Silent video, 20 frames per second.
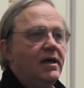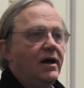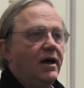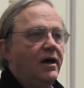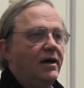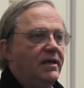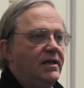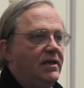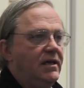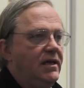
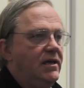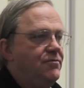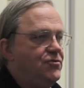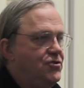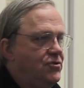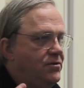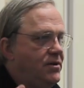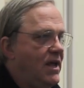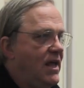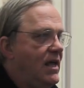Uh, he gives
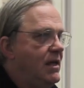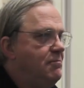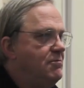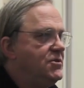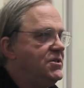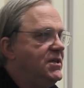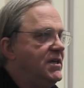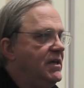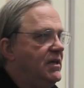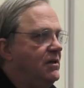you
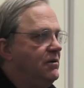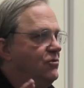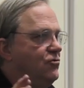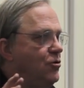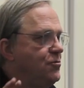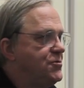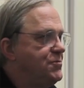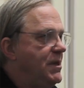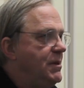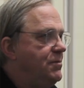names, he
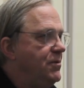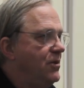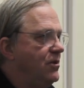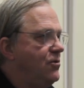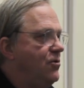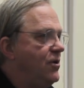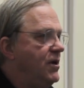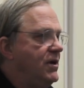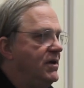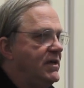groups people
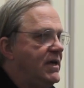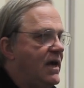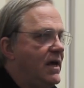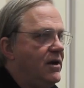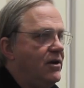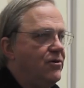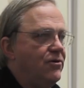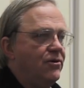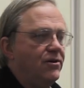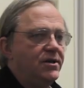according to
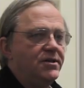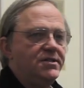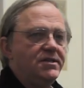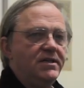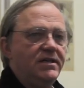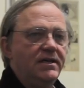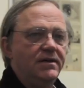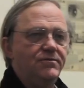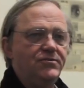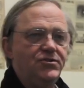categories, he
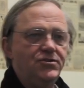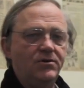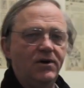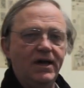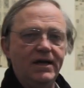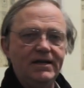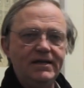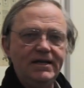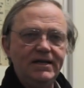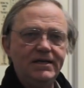gives you
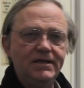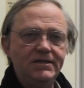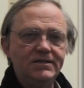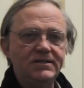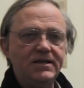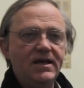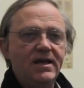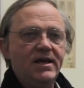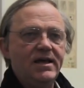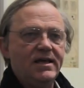
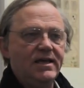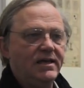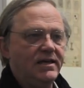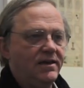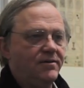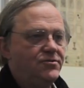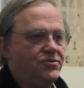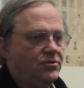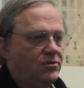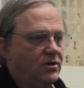ideas, he
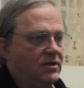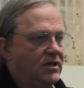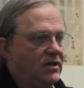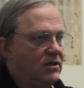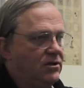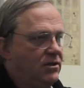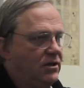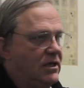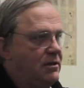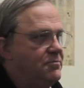gives you a little
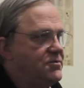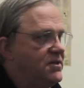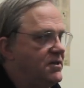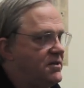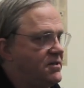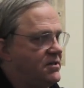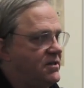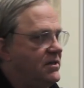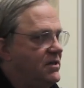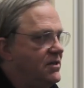glimpse
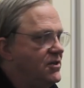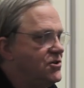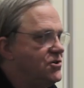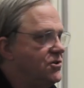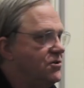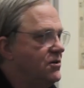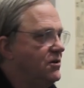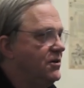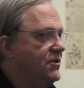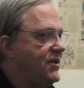as to the
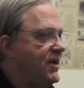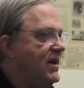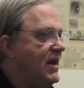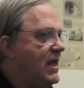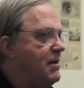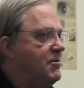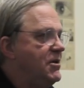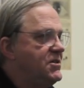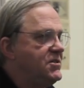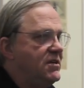internal
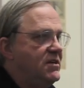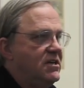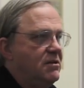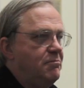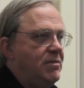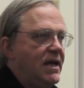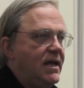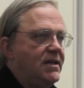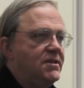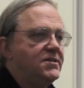dynamics and
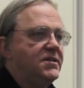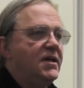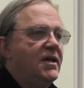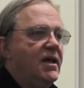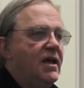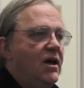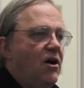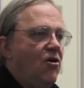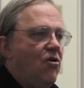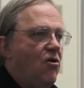debates.
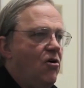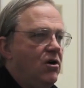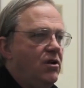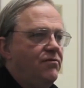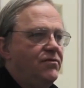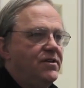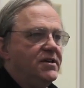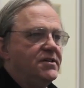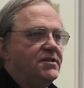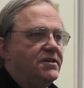All
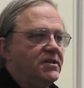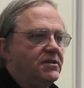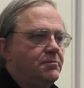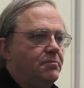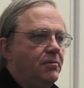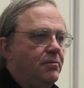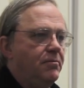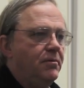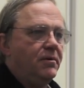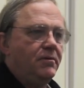of this is,
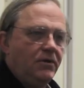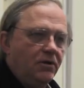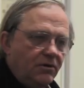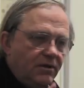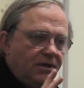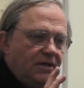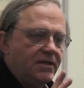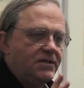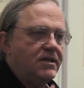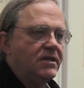you know,
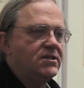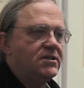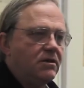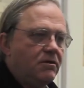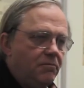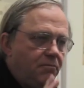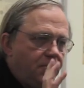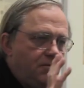in a sense,